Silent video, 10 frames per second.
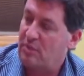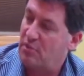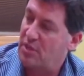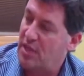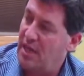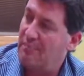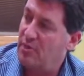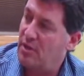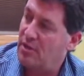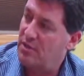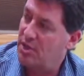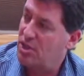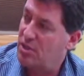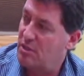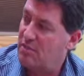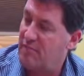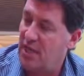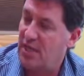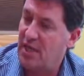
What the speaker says: people can hop on this shuttle of mine,